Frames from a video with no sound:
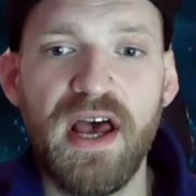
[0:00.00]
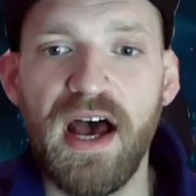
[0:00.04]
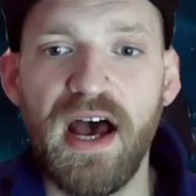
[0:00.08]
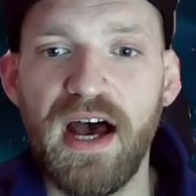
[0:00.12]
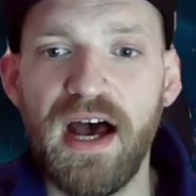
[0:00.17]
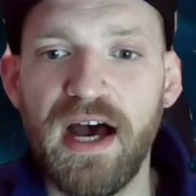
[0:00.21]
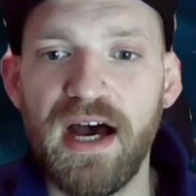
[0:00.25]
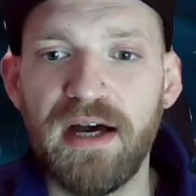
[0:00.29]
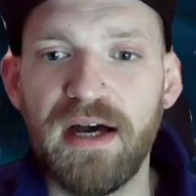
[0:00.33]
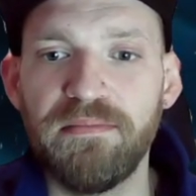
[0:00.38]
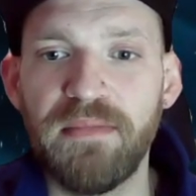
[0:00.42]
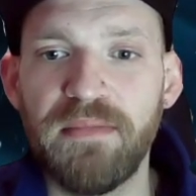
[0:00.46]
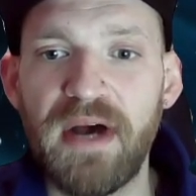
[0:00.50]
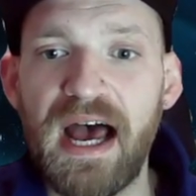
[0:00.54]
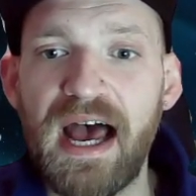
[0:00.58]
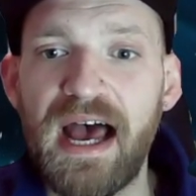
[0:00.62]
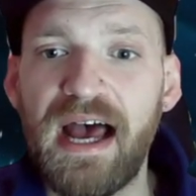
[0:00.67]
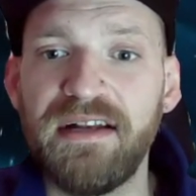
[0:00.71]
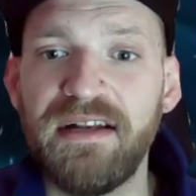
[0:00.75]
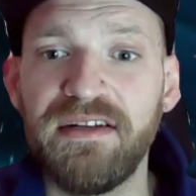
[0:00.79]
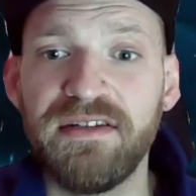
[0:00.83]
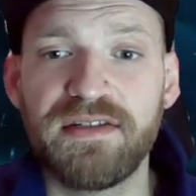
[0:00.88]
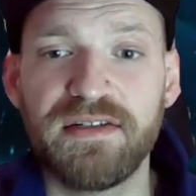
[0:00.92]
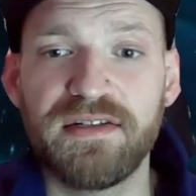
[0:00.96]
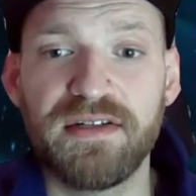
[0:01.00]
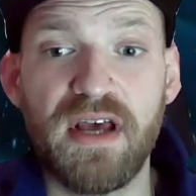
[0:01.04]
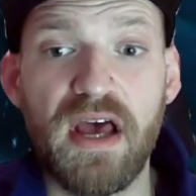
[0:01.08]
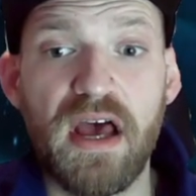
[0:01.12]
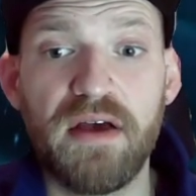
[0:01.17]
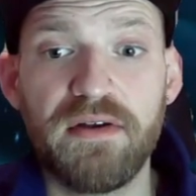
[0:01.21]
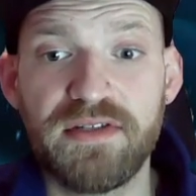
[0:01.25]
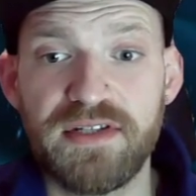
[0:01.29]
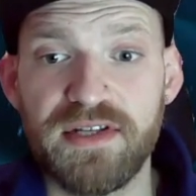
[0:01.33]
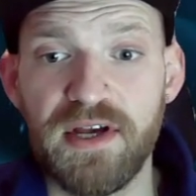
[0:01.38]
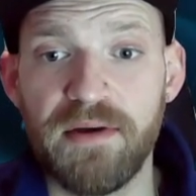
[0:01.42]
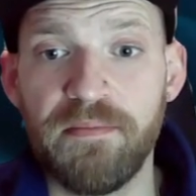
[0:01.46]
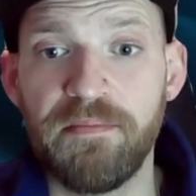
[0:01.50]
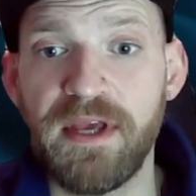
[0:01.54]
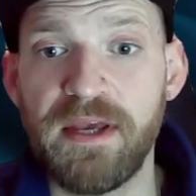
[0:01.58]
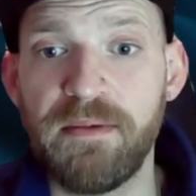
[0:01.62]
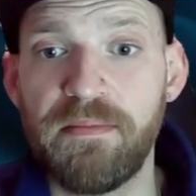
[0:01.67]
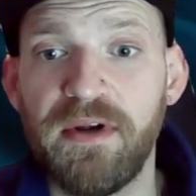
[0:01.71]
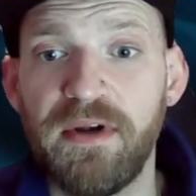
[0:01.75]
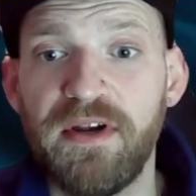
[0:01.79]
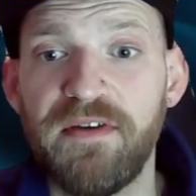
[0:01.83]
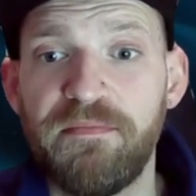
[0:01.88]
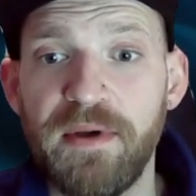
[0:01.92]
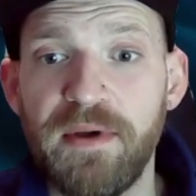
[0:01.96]
and some
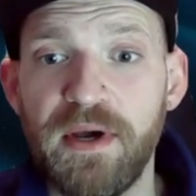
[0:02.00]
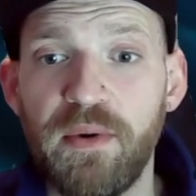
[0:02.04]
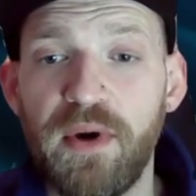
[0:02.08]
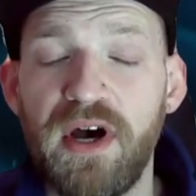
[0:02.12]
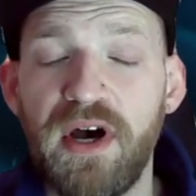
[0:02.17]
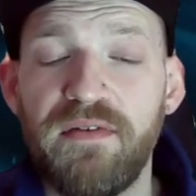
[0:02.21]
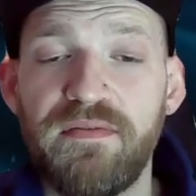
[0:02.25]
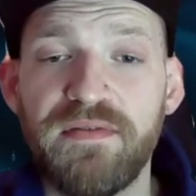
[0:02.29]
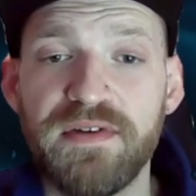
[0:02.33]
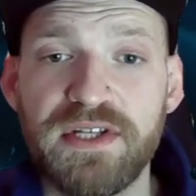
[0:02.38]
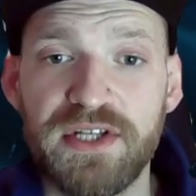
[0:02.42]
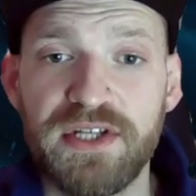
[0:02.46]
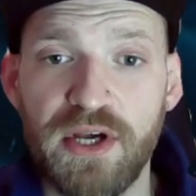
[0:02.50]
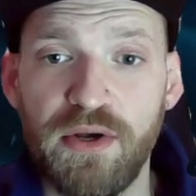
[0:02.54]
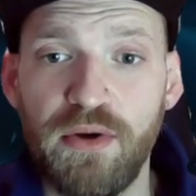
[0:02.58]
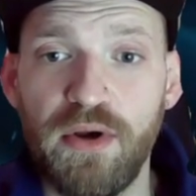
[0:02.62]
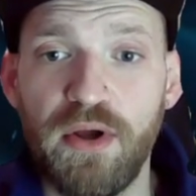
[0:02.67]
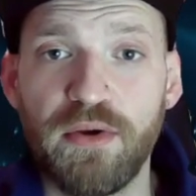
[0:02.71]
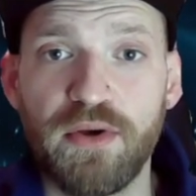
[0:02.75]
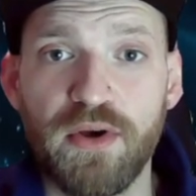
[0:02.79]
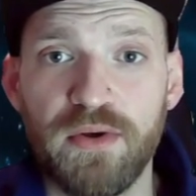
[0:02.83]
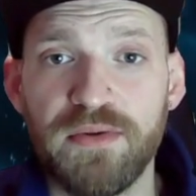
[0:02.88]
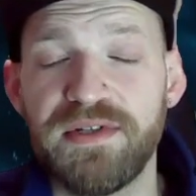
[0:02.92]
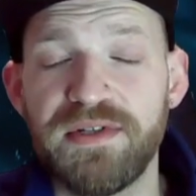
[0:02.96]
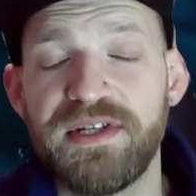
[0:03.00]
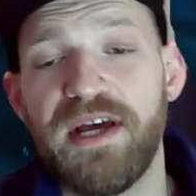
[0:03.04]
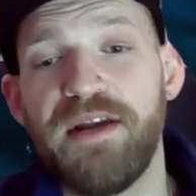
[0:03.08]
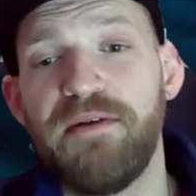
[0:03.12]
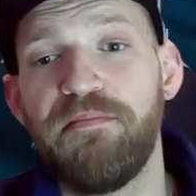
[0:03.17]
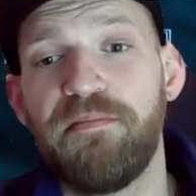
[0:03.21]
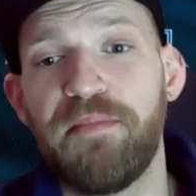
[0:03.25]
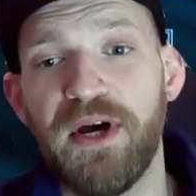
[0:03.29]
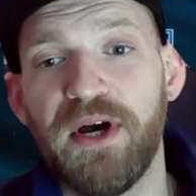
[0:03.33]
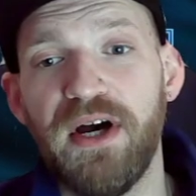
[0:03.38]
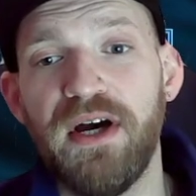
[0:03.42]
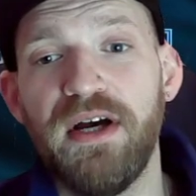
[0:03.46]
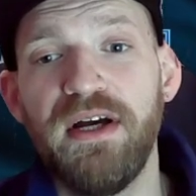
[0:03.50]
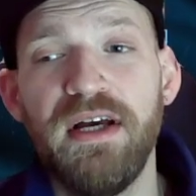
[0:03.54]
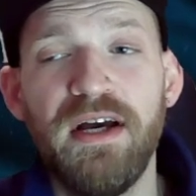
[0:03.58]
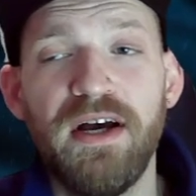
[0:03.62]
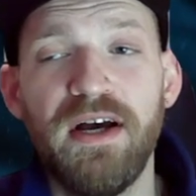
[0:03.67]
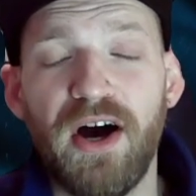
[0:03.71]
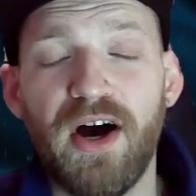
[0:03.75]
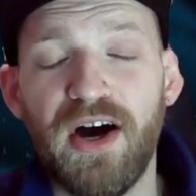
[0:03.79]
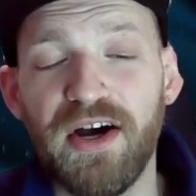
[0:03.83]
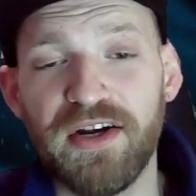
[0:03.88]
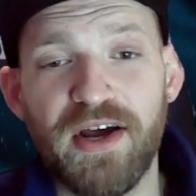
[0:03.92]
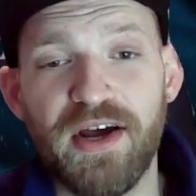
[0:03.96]
people have built her for solo content, but
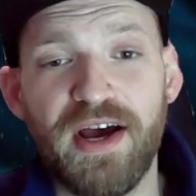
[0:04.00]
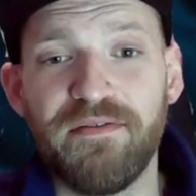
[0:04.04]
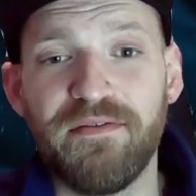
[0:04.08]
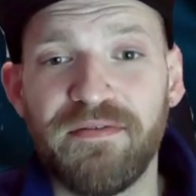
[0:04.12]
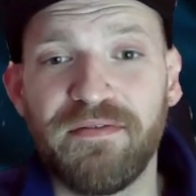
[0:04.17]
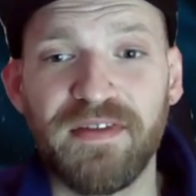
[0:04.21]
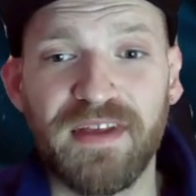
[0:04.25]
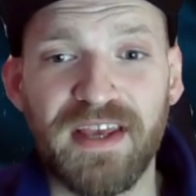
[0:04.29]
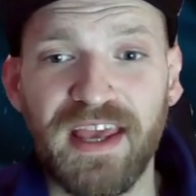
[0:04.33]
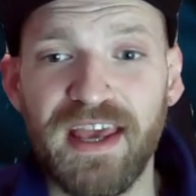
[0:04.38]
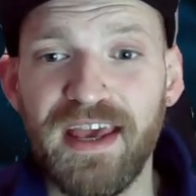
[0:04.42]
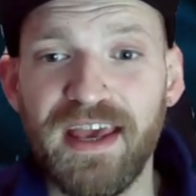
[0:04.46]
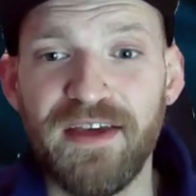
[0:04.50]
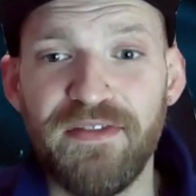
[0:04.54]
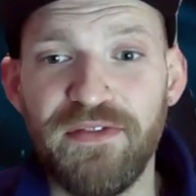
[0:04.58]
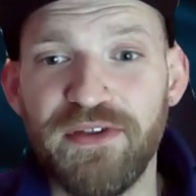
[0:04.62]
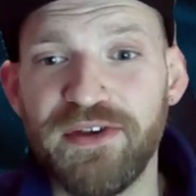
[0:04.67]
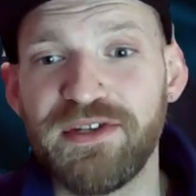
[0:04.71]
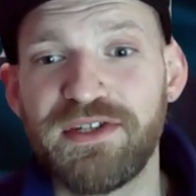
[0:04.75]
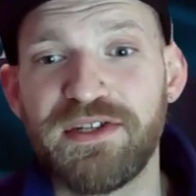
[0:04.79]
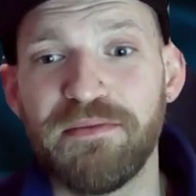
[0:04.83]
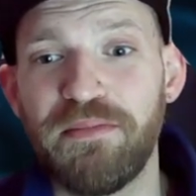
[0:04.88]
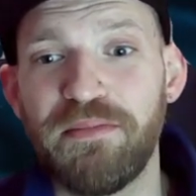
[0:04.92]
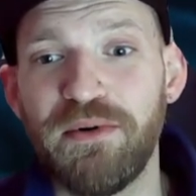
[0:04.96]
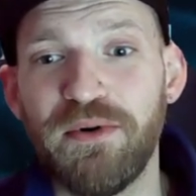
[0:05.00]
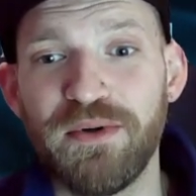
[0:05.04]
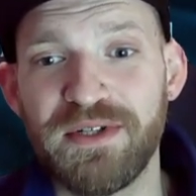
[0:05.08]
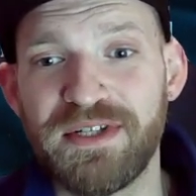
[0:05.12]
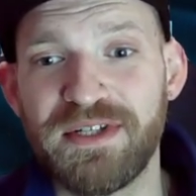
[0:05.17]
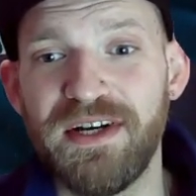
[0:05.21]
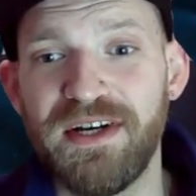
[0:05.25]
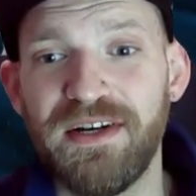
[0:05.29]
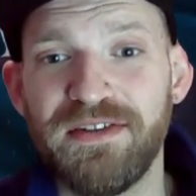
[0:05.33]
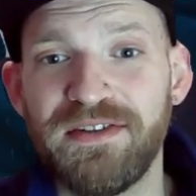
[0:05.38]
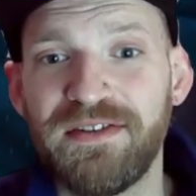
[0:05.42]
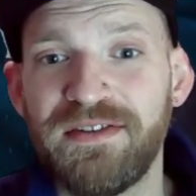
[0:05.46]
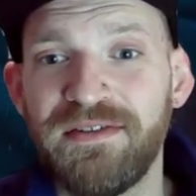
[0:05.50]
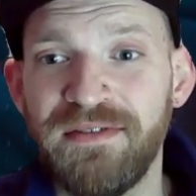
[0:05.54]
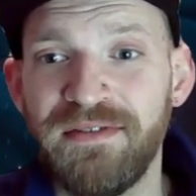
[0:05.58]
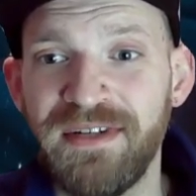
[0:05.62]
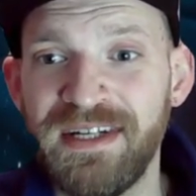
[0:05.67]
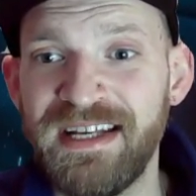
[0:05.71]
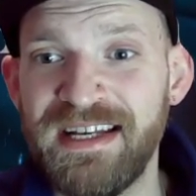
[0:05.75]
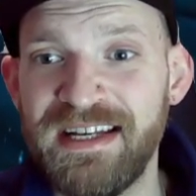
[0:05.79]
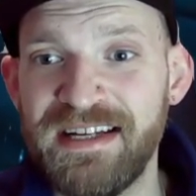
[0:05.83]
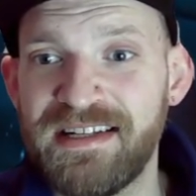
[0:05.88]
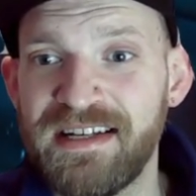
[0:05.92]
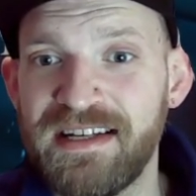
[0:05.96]
I don't have the gear that supports her
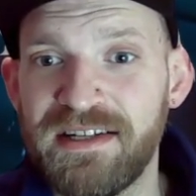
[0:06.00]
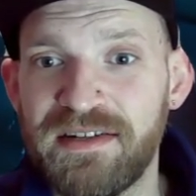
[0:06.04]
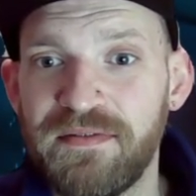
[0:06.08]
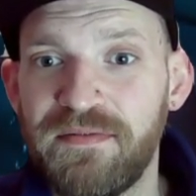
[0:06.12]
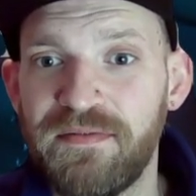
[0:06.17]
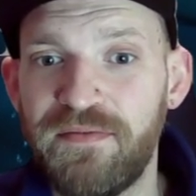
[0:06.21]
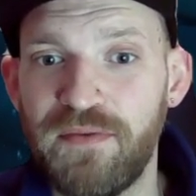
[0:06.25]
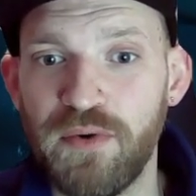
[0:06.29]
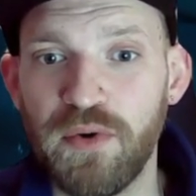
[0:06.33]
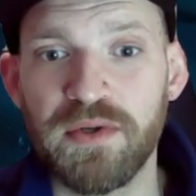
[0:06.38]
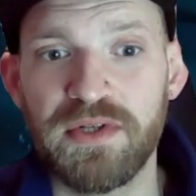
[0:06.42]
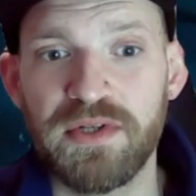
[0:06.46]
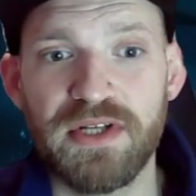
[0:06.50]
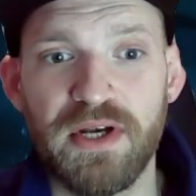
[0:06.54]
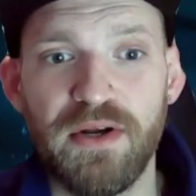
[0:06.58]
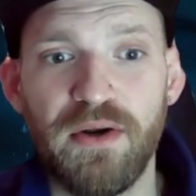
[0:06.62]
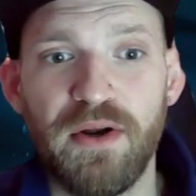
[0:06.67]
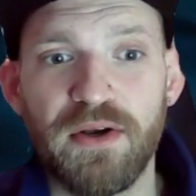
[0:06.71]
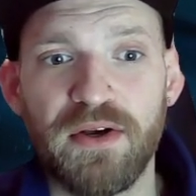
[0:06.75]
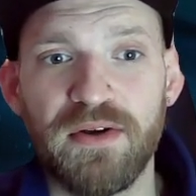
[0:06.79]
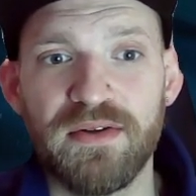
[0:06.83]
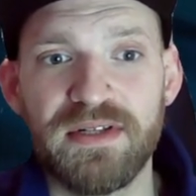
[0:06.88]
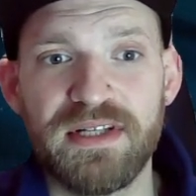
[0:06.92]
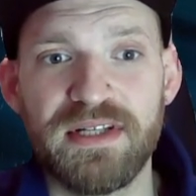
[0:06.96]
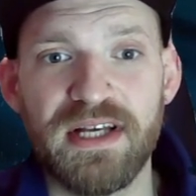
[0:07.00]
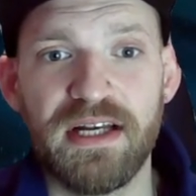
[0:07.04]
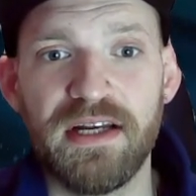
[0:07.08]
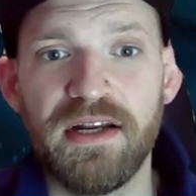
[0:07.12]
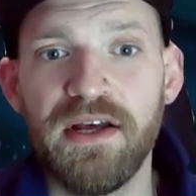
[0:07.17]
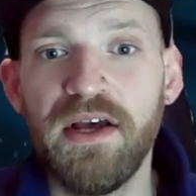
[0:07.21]
needed for solo content.